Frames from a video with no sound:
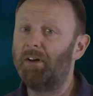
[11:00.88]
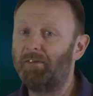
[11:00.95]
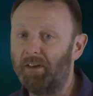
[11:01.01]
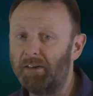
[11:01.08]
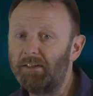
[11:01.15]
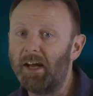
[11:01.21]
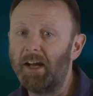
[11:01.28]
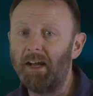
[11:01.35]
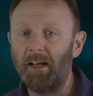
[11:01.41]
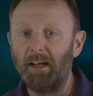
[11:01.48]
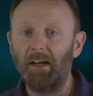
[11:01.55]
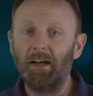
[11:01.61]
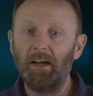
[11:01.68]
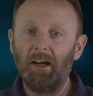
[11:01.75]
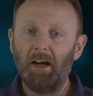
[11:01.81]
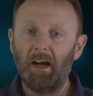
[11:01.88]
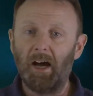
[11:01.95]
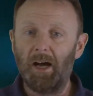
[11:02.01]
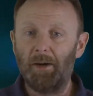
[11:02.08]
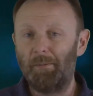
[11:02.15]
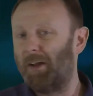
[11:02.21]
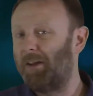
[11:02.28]
of the day
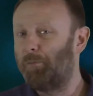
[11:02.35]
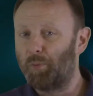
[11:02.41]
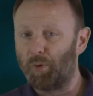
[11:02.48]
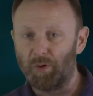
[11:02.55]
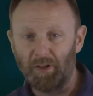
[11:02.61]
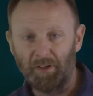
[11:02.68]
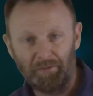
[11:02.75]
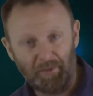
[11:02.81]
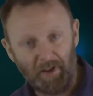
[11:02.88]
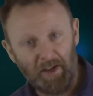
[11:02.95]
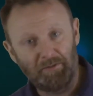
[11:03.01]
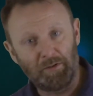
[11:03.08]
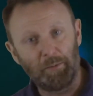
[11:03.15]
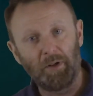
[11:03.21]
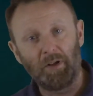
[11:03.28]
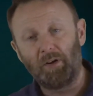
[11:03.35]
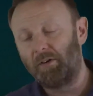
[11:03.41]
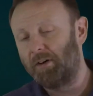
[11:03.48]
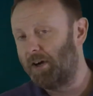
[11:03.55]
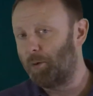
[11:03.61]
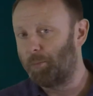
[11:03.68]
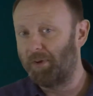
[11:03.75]
is broadly favourable
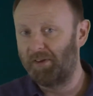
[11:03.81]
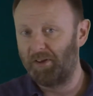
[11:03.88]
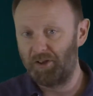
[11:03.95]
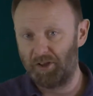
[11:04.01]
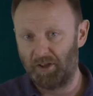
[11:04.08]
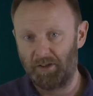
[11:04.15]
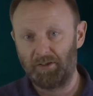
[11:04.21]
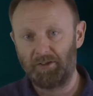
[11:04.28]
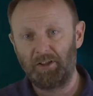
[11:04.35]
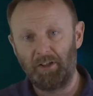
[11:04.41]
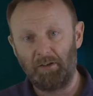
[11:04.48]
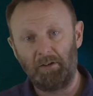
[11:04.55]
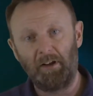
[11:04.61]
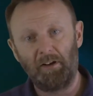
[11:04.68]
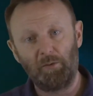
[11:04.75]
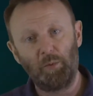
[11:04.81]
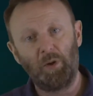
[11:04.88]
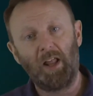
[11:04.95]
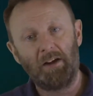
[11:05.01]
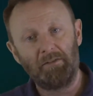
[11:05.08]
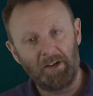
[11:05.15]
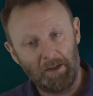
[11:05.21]
or in opposition to unions
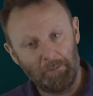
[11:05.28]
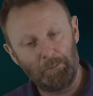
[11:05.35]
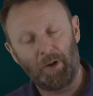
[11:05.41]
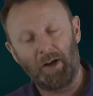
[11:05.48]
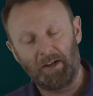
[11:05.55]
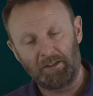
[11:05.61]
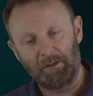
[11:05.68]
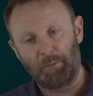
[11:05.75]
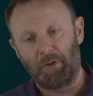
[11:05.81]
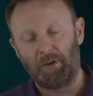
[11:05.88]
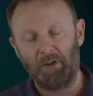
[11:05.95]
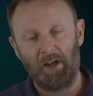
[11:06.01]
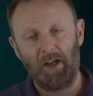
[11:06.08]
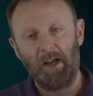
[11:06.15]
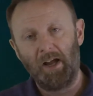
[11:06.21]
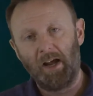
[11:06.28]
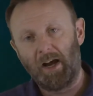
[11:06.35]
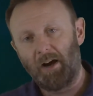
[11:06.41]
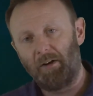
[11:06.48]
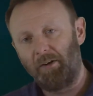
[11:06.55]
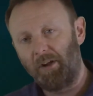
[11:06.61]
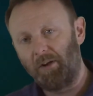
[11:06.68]
will have an impact upon
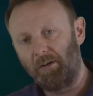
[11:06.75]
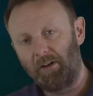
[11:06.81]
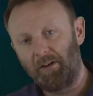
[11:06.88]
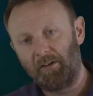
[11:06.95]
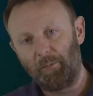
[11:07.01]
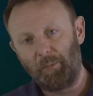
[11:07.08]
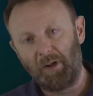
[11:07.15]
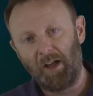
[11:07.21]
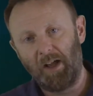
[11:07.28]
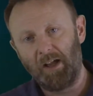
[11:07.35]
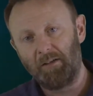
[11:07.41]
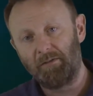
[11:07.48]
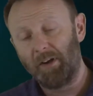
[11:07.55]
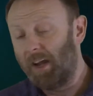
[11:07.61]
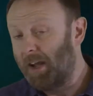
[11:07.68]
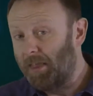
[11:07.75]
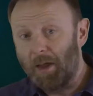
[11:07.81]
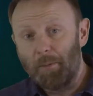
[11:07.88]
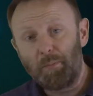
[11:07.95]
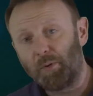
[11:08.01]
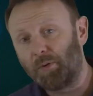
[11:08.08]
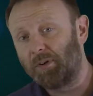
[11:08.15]
how unions behave. Their
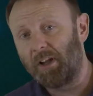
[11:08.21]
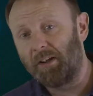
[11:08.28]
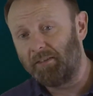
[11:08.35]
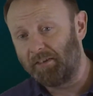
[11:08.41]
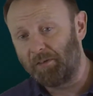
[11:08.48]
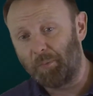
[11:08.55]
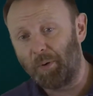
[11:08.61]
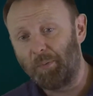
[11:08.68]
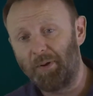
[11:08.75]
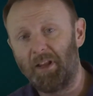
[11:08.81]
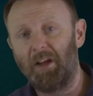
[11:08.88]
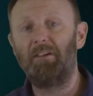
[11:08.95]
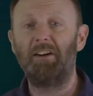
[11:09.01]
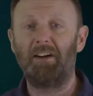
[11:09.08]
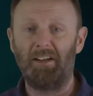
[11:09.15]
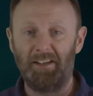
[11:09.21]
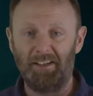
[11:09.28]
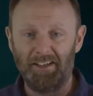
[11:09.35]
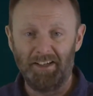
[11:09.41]
broad levels of popularity